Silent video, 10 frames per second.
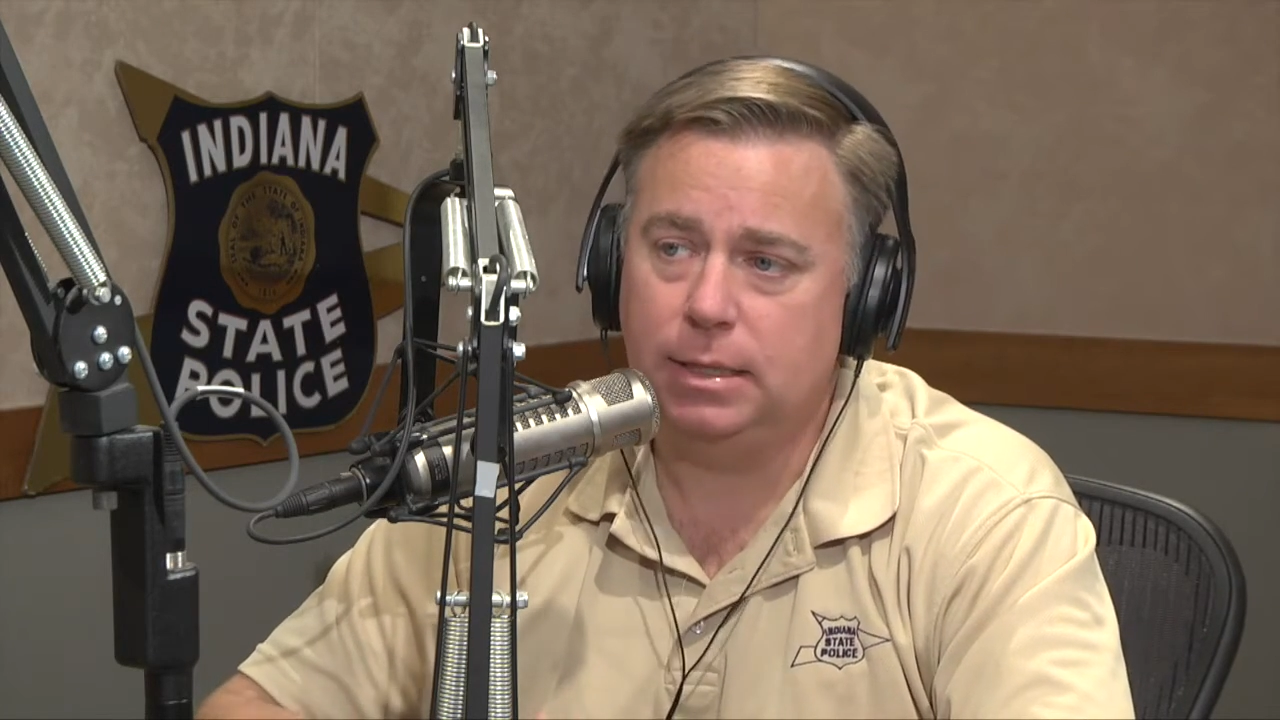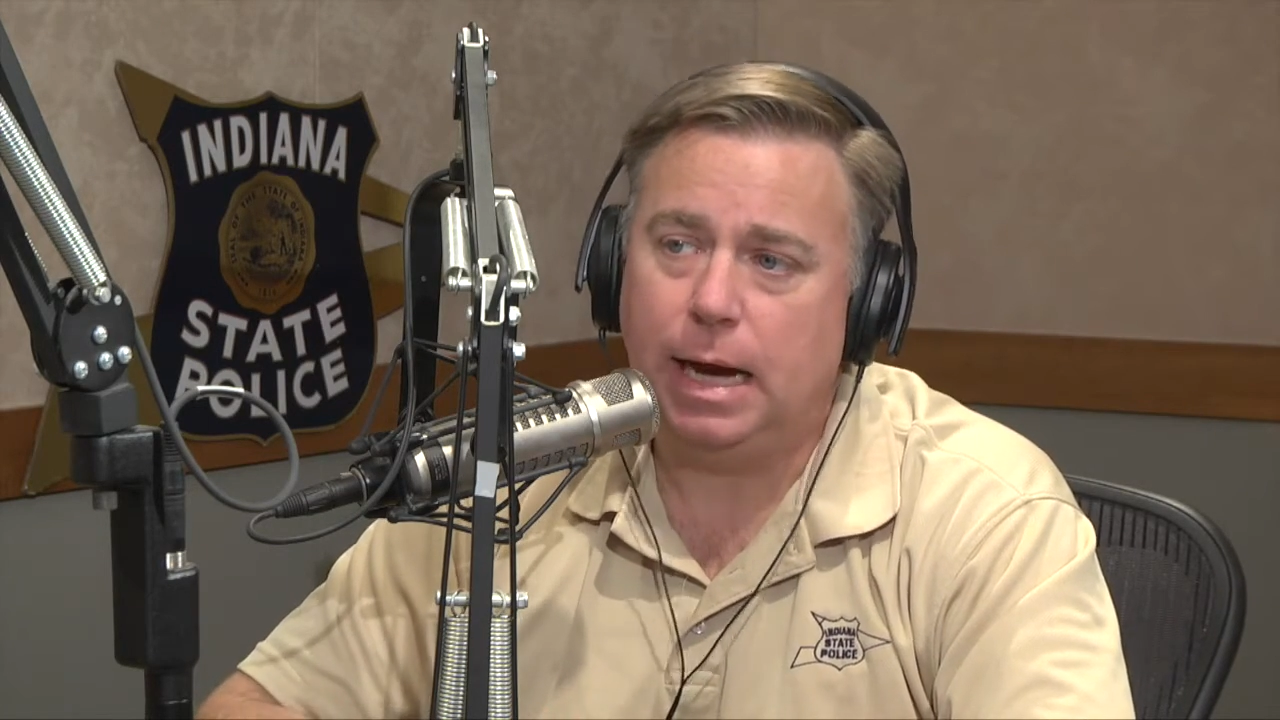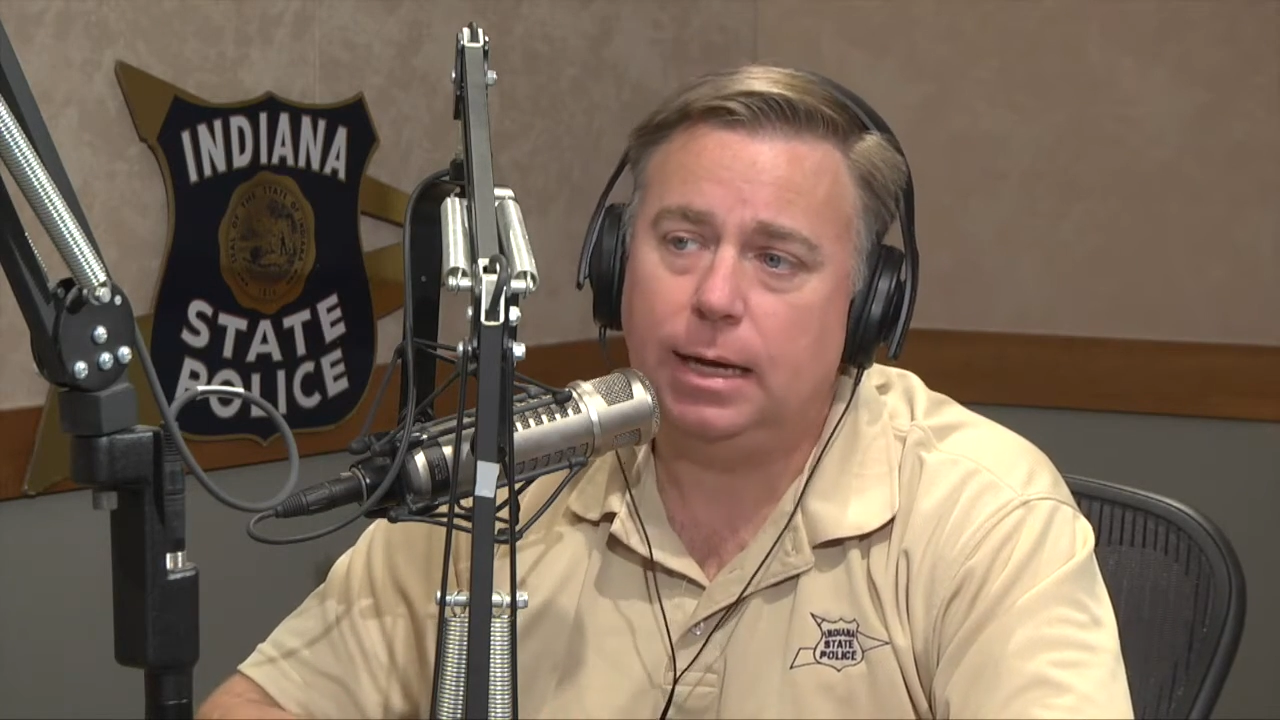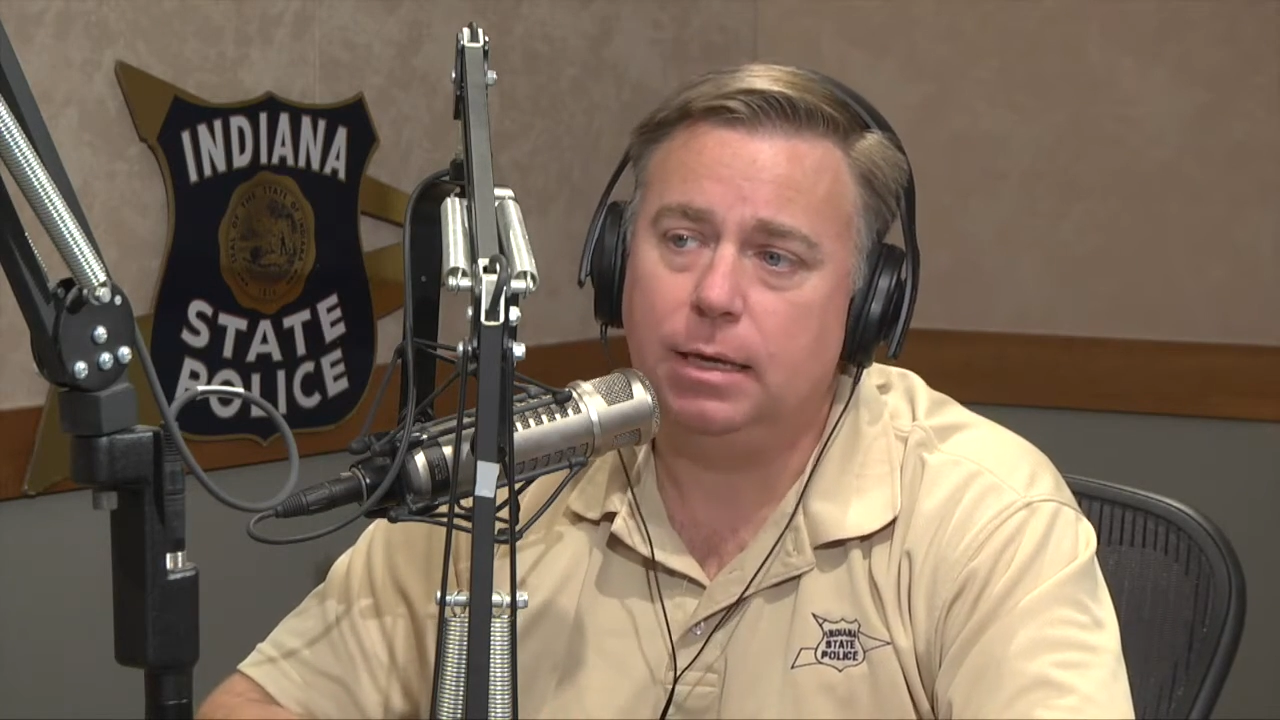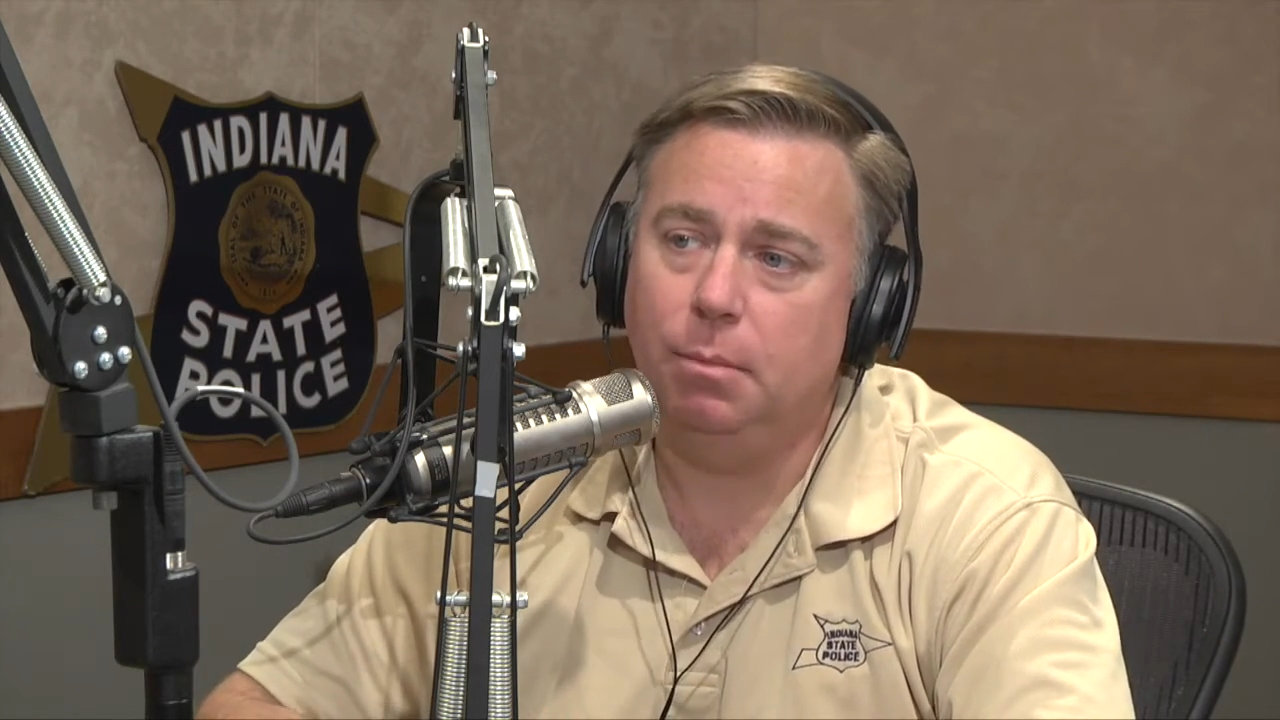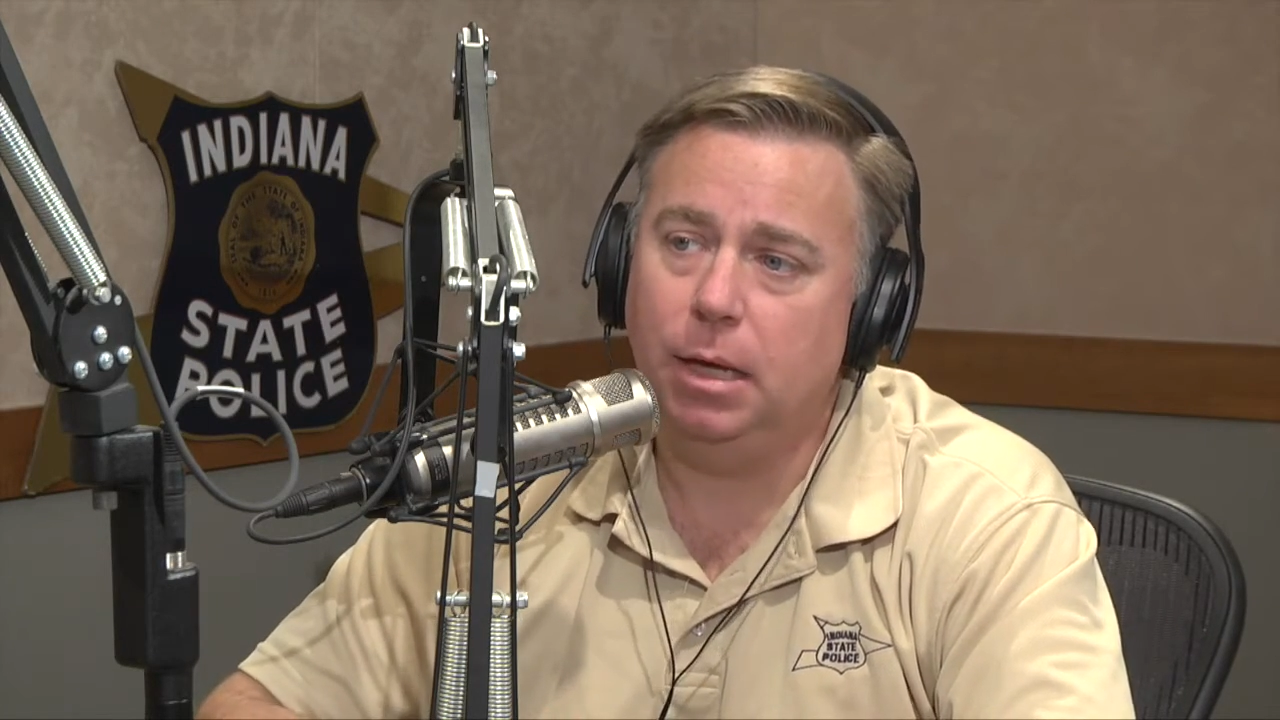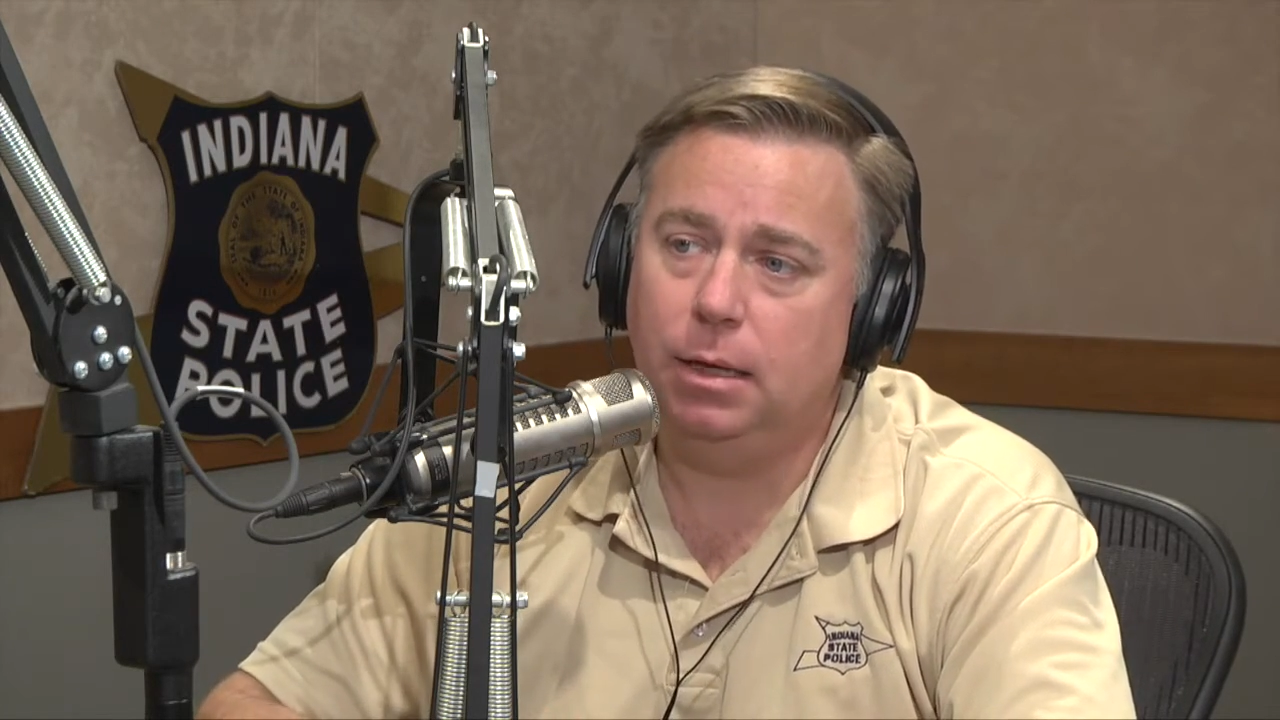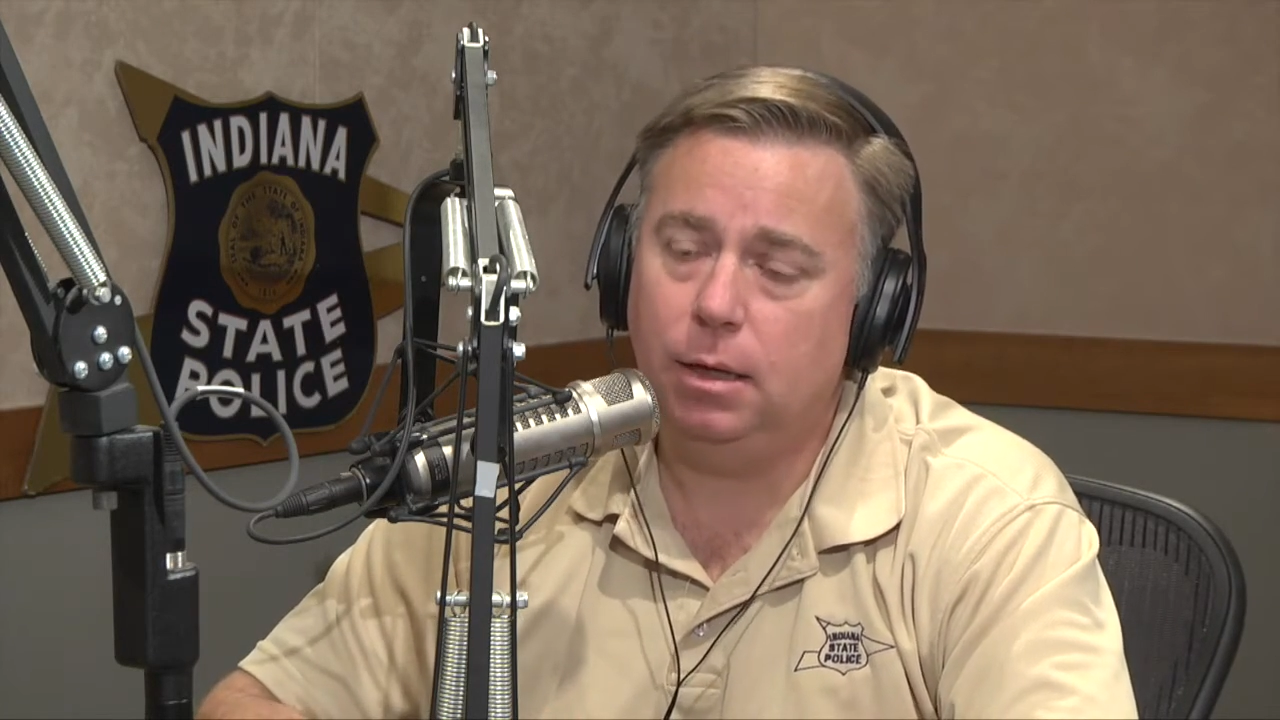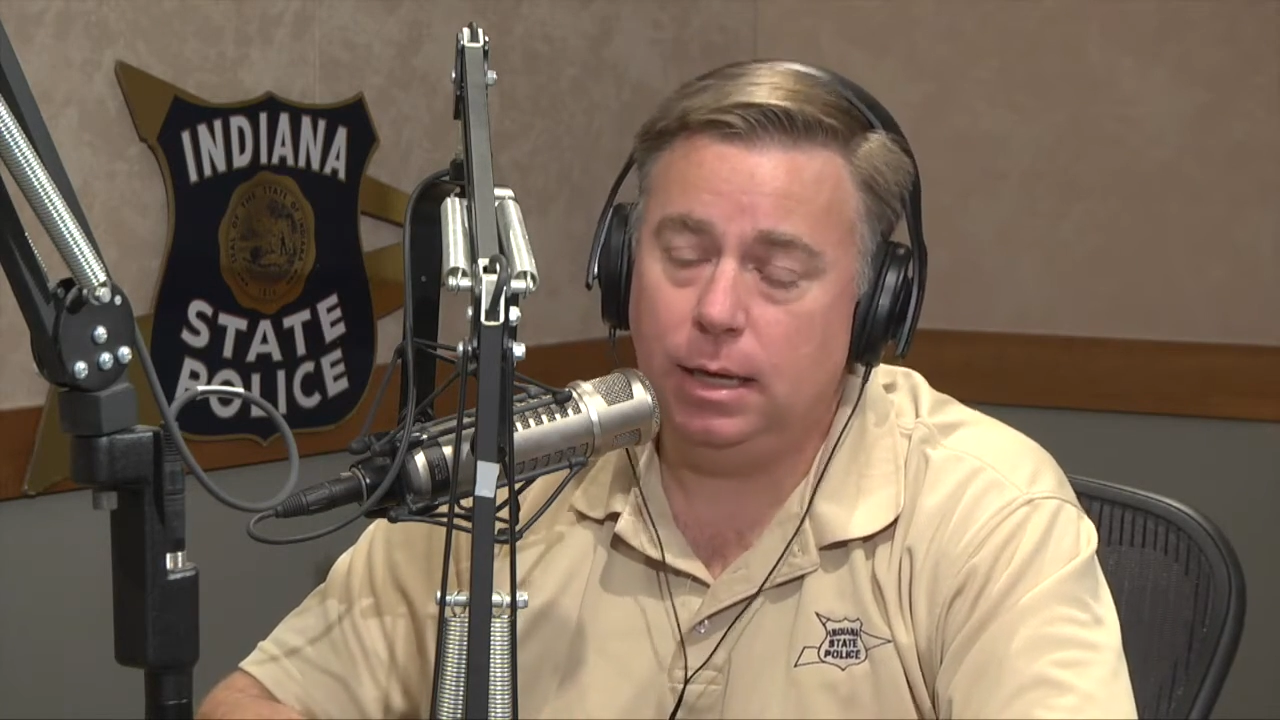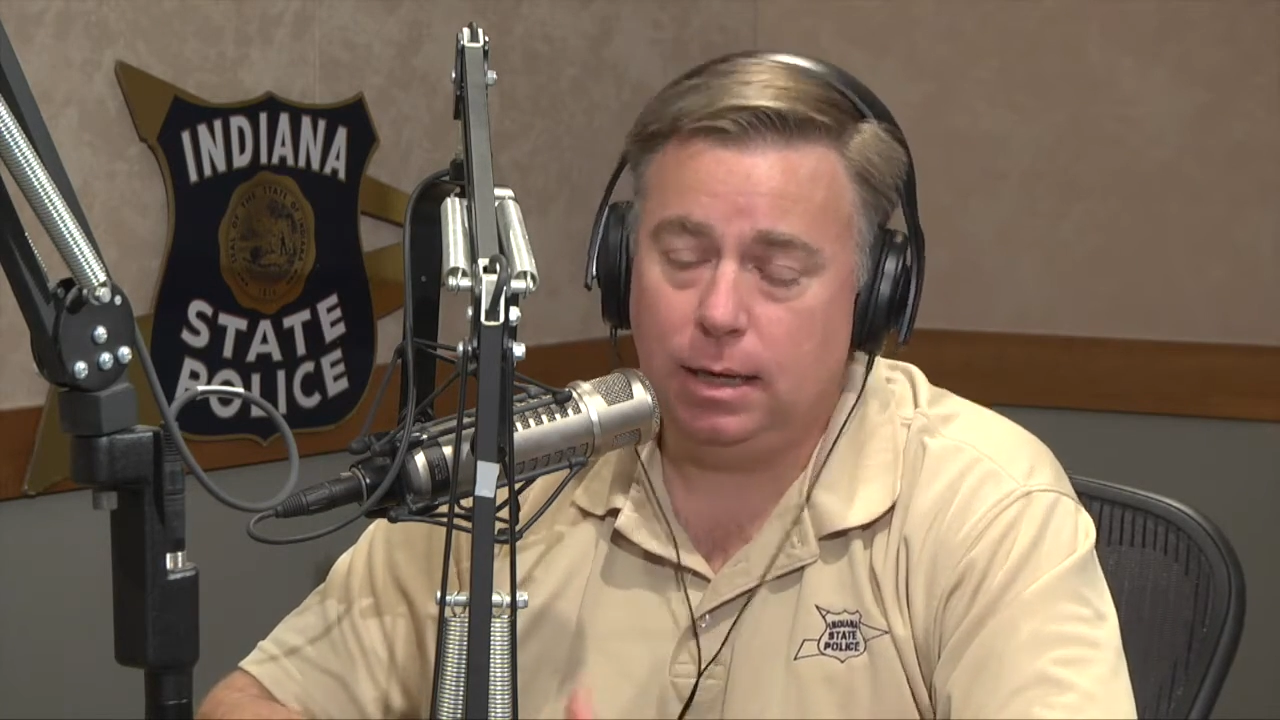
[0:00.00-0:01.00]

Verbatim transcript: document, mm-hmm.